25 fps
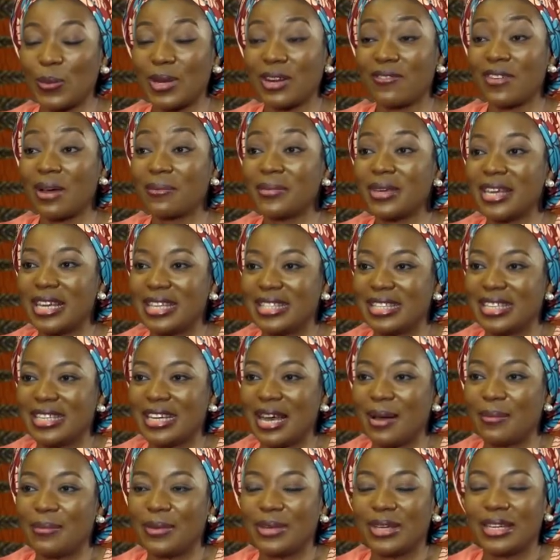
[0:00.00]
whatever I'm eating,
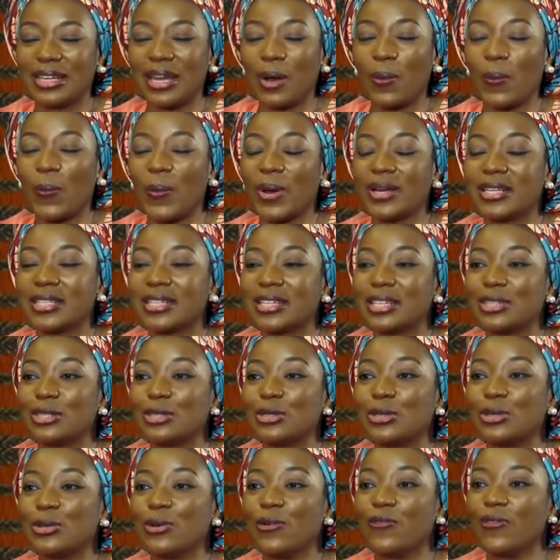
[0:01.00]
I'm looking at what it's going to
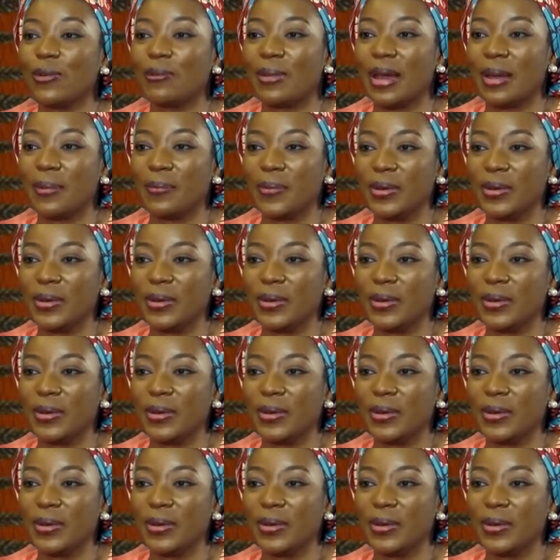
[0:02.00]
do for my